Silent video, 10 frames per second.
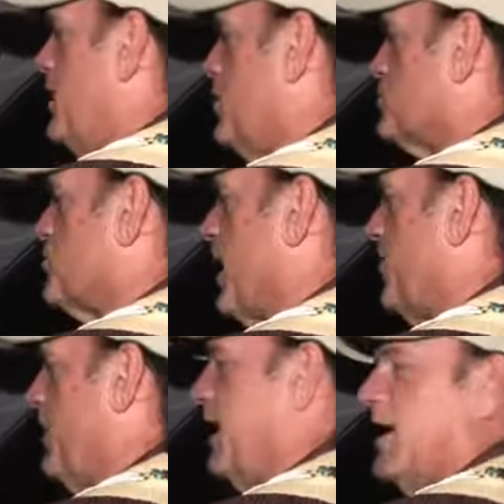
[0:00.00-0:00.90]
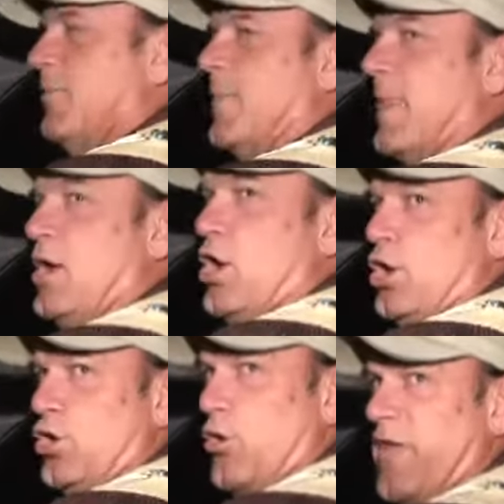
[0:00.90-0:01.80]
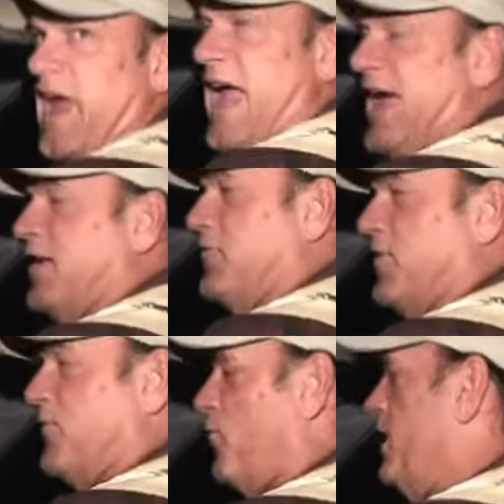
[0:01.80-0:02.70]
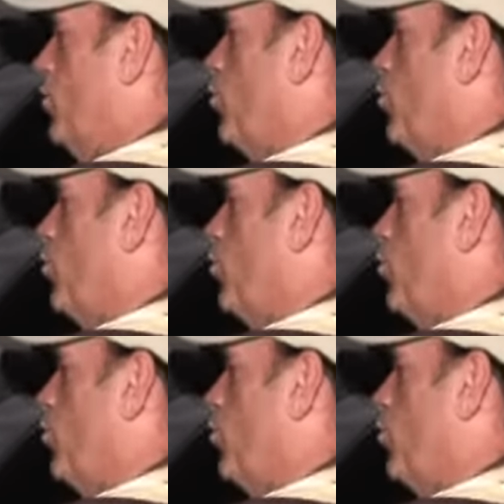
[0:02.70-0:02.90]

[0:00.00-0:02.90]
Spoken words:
And here's what I mean. You're the head of the free